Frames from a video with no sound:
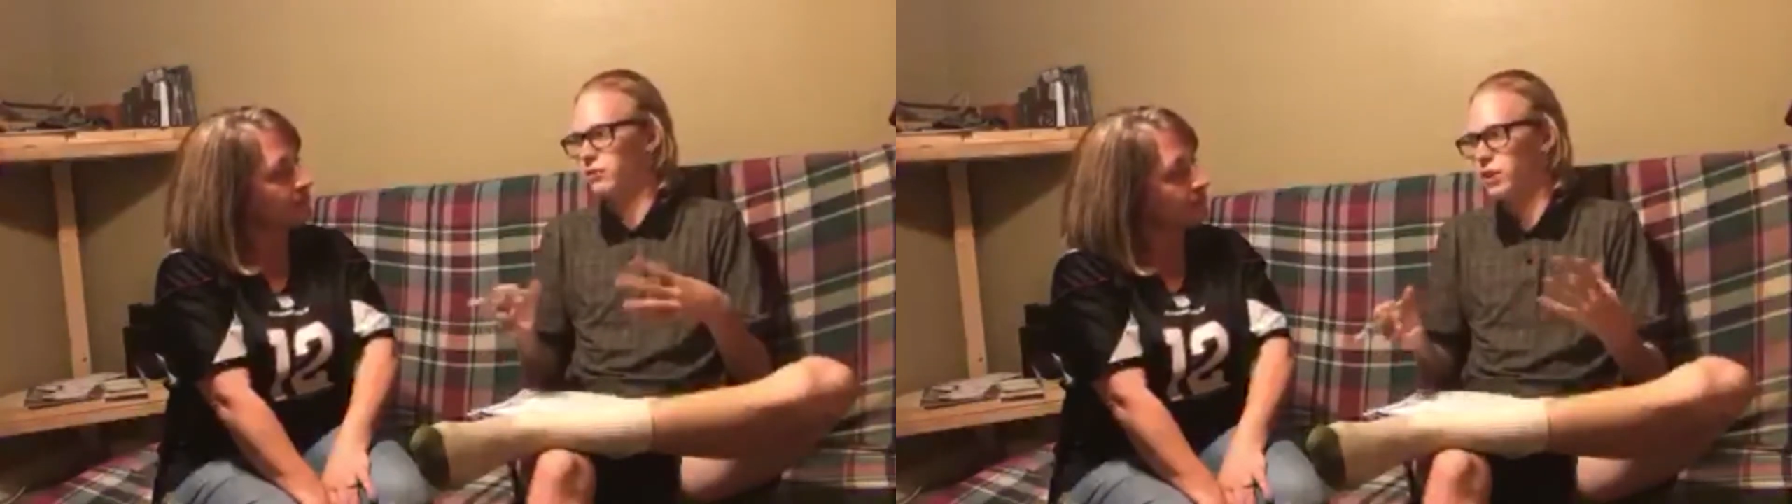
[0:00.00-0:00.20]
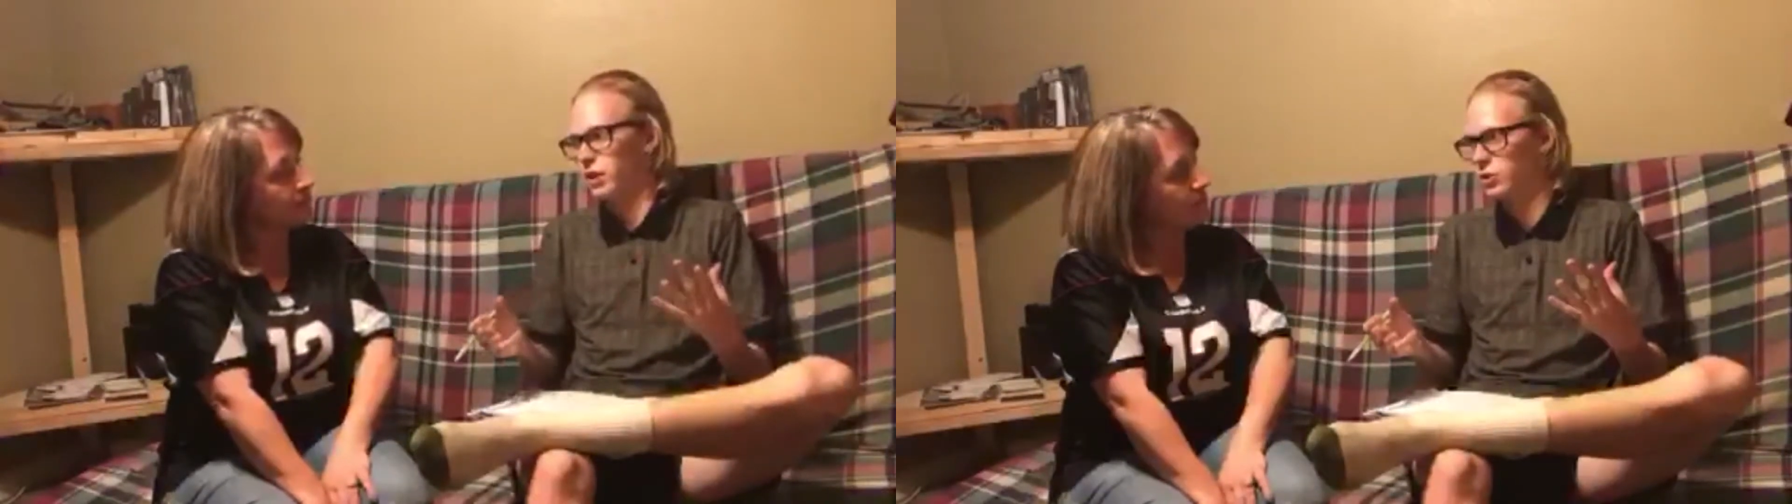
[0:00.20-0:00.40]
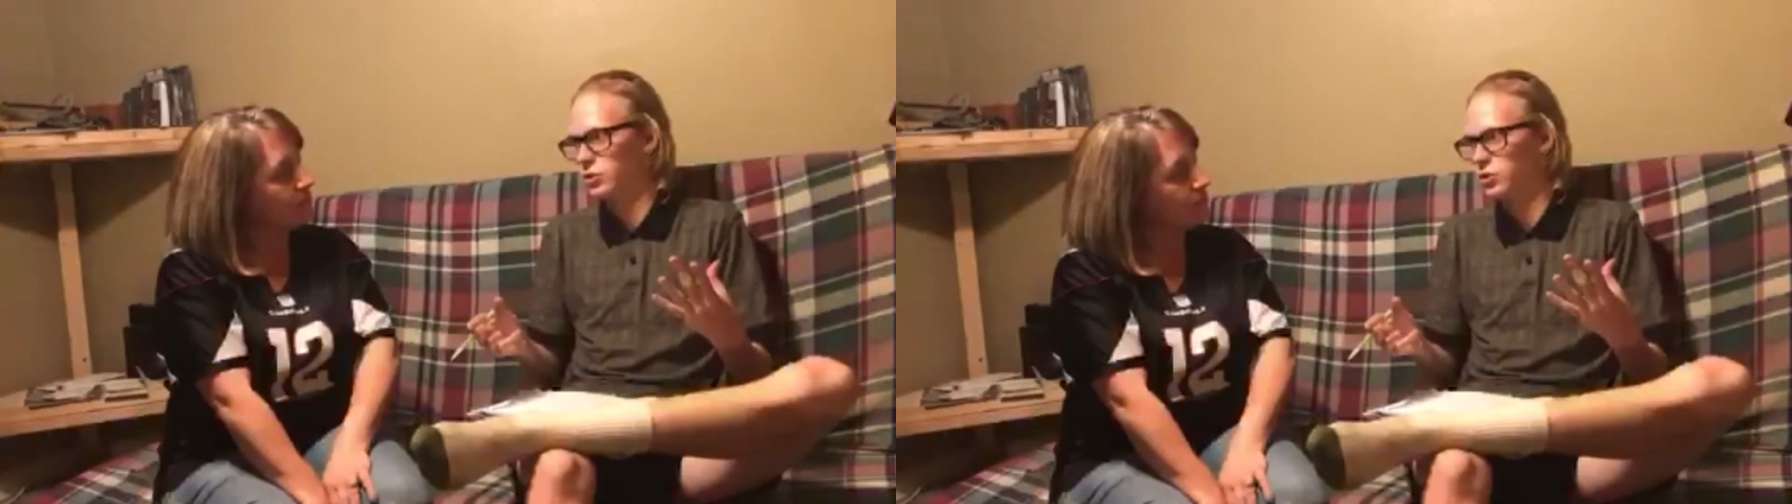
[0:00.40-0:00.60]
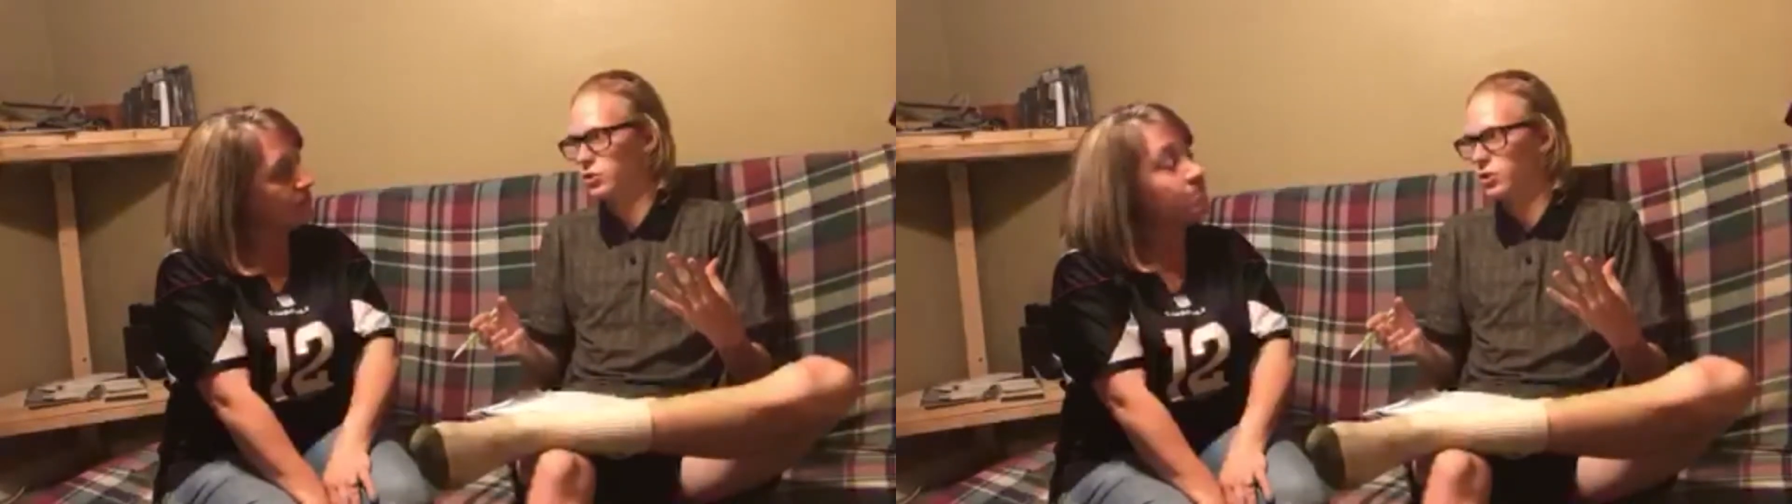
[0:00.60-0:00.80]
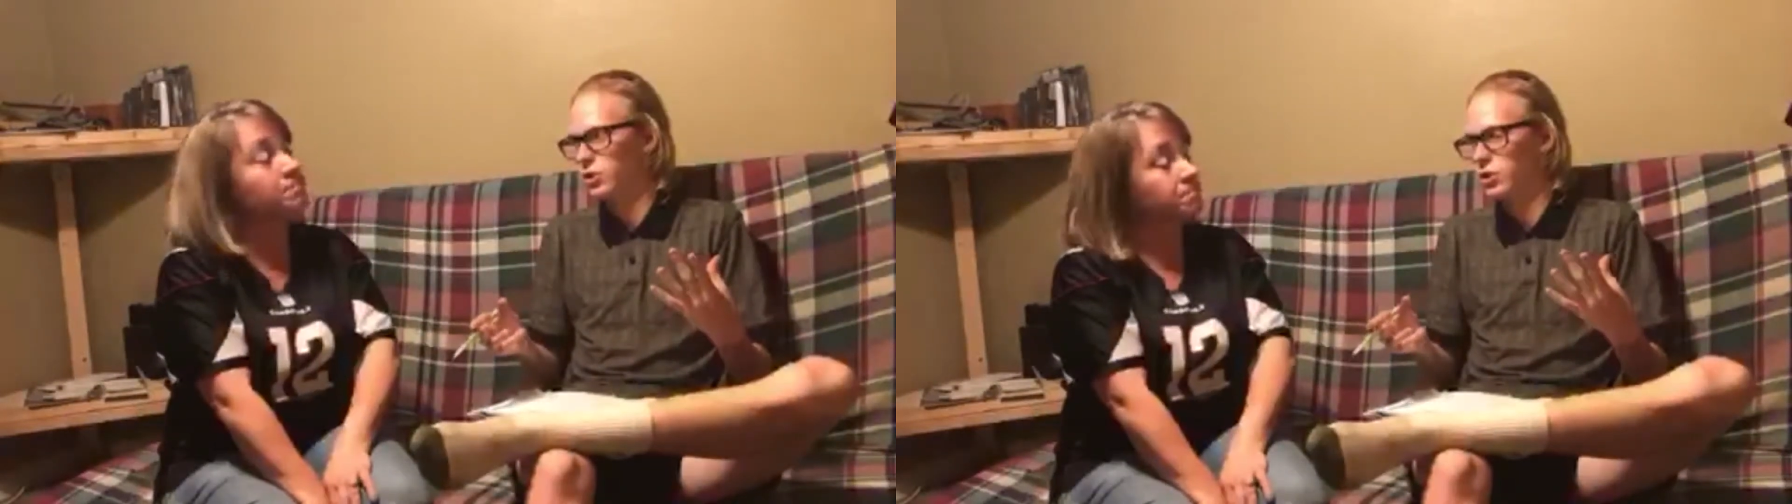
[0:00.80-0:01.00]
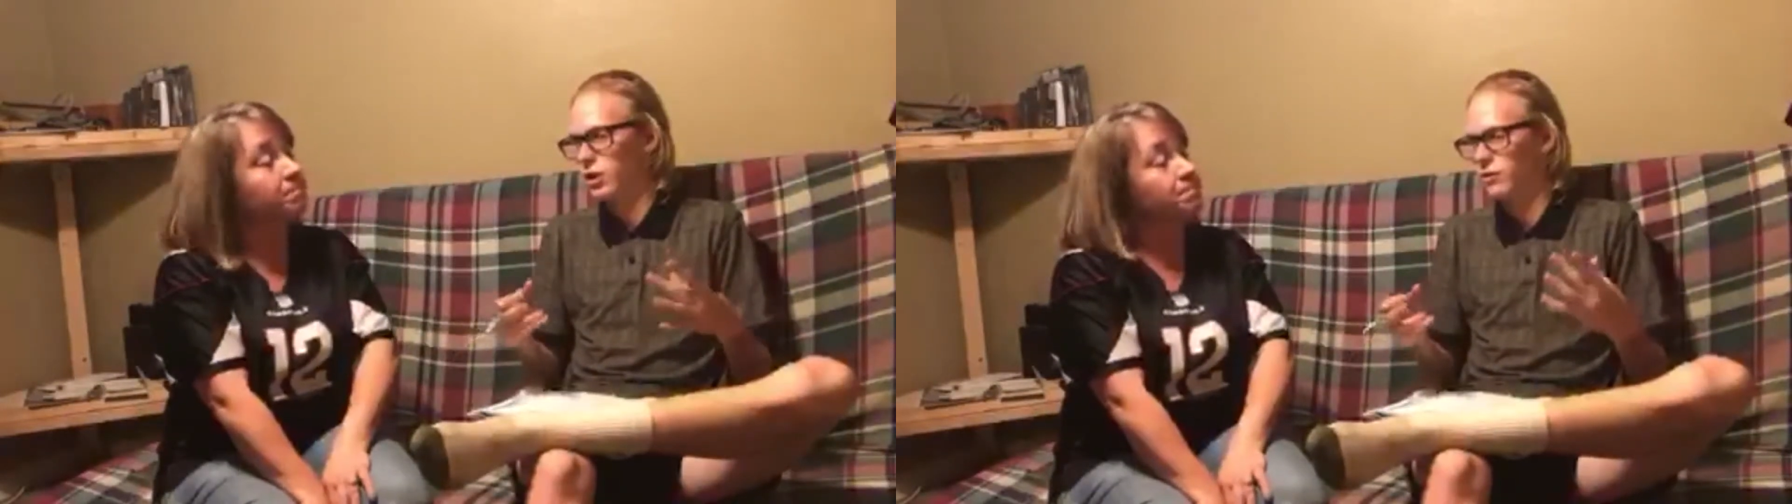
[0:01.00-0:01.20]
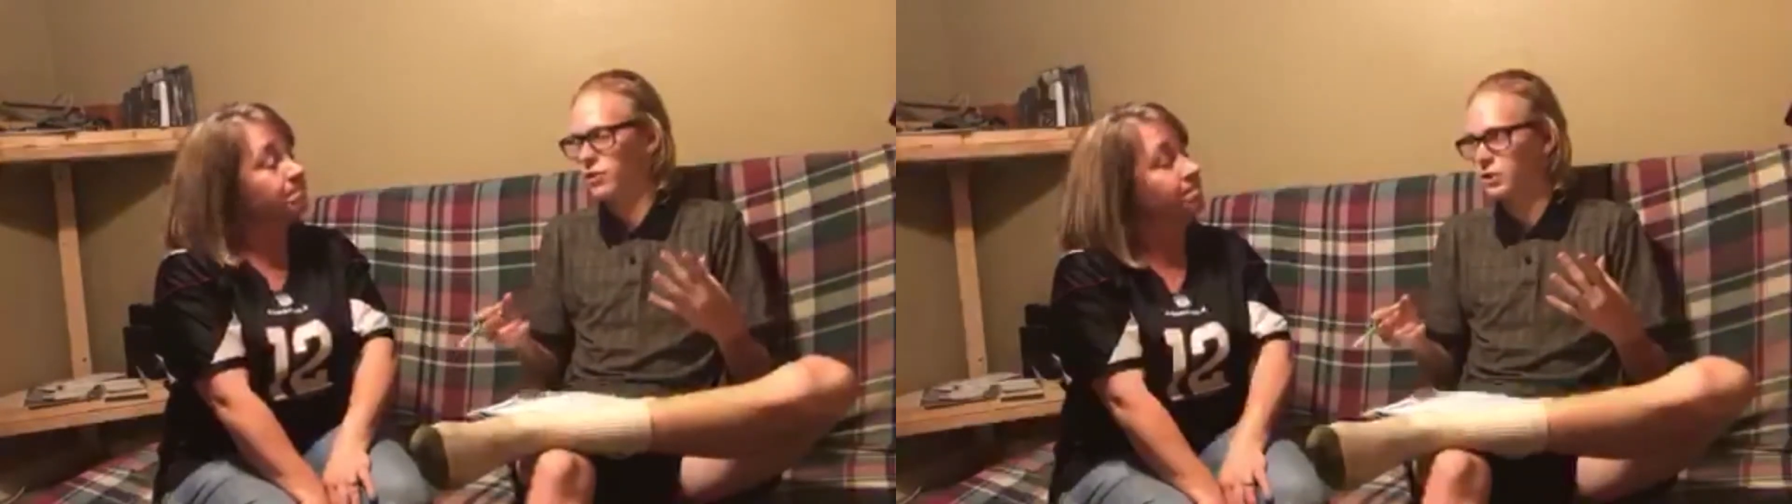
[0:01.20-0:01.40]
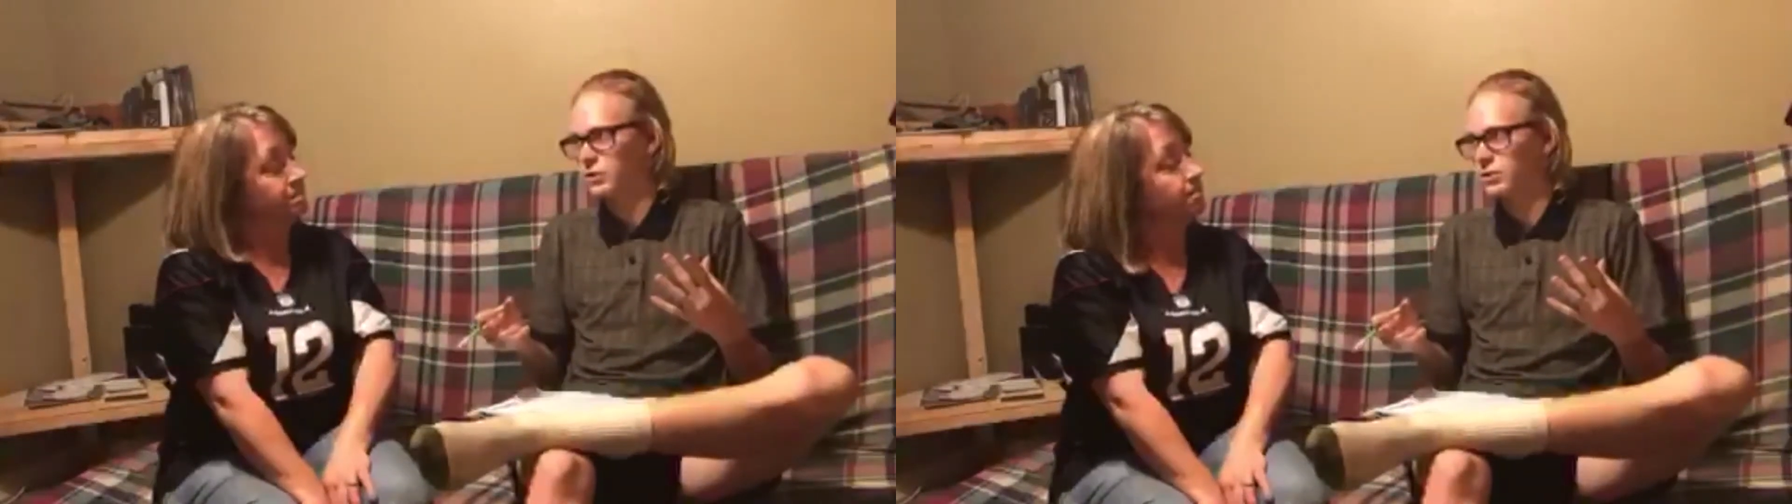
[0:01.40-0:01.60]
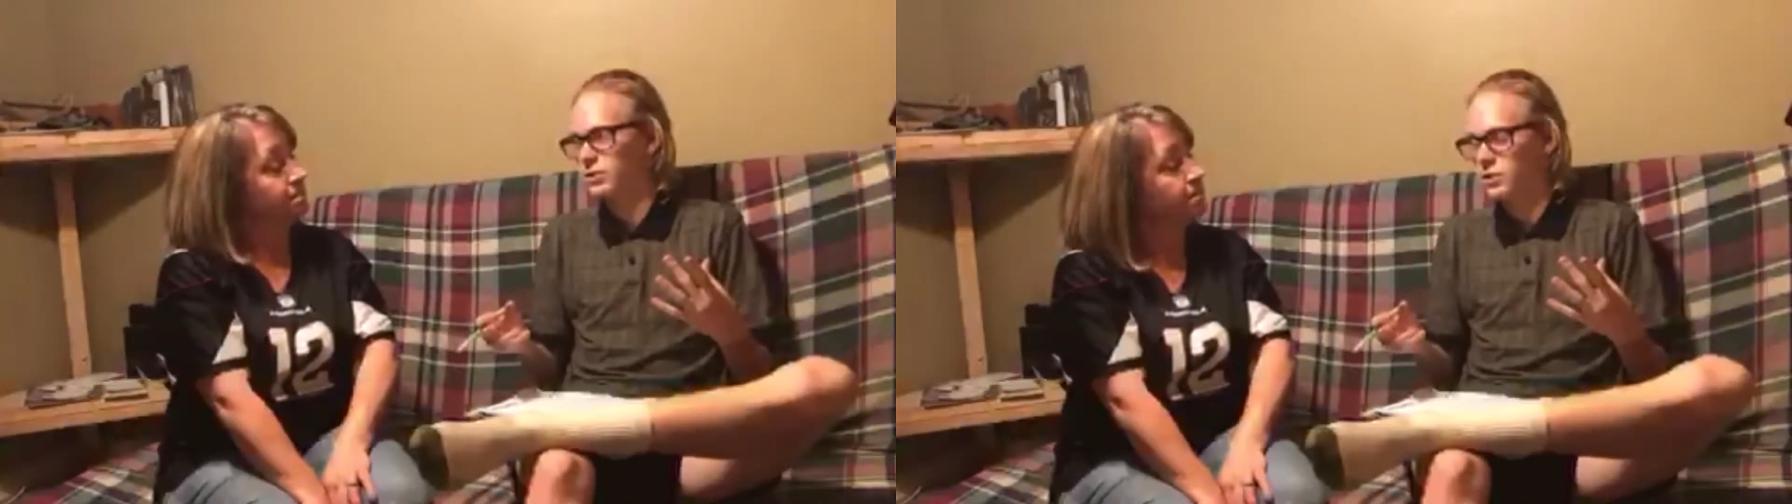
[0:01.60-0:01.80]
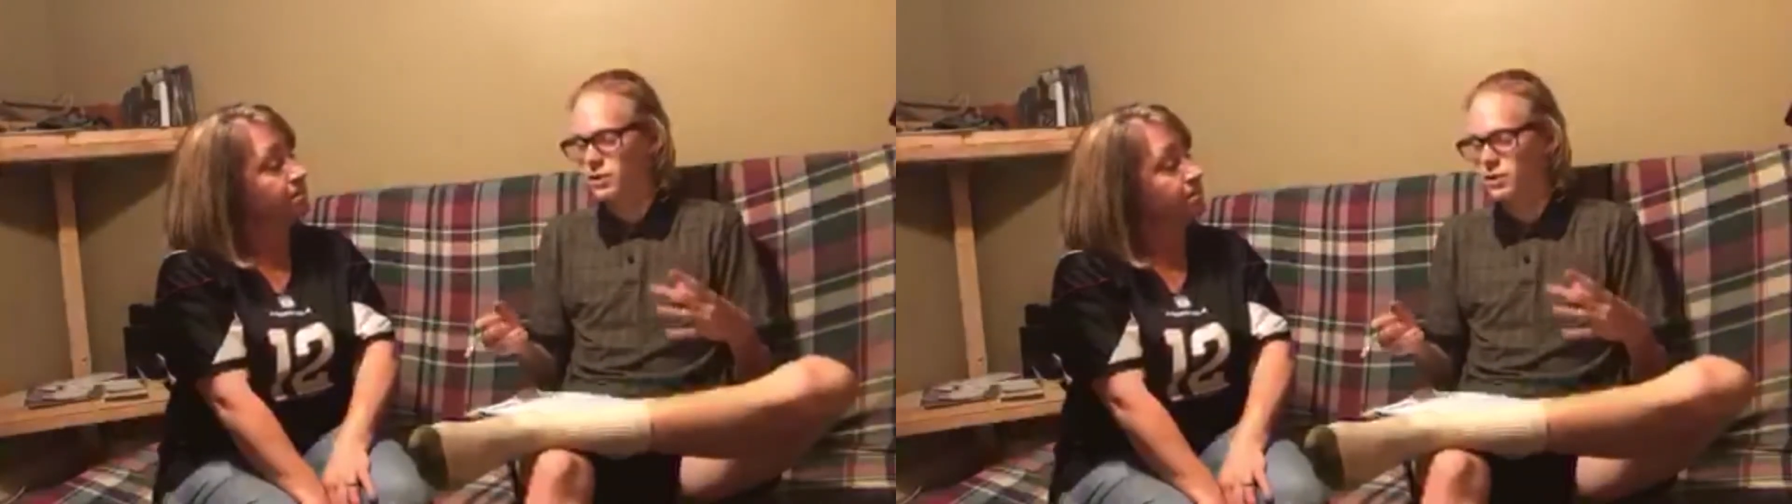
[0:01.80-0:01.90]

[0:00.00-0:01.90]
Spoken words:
advantage of things.